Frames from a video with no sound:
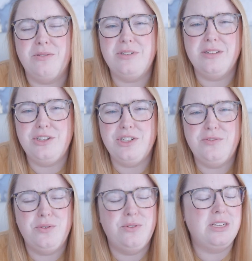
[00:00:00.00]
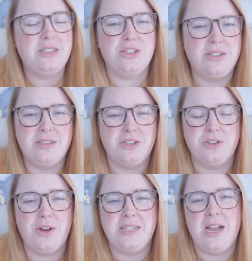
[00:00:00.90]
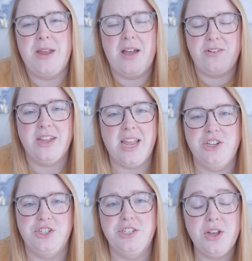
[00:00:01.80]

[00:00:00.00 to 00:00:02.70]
delicious food is just such a great time to have on vacation.